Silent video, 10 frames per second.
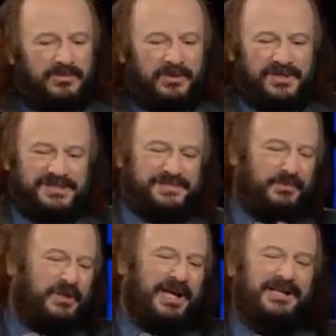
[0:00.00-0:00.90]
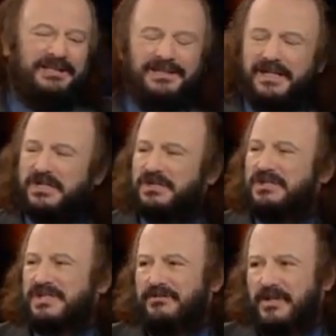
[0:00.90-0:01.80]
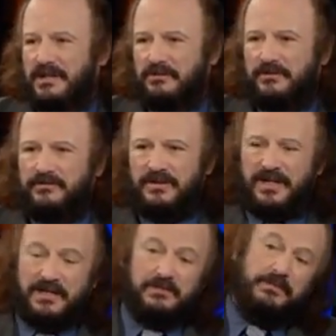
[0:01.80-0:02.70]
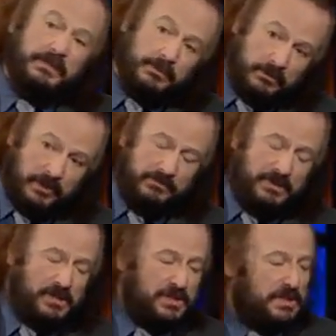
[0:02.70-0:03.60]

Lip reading: Comoros, small island nation, 750,000 people, great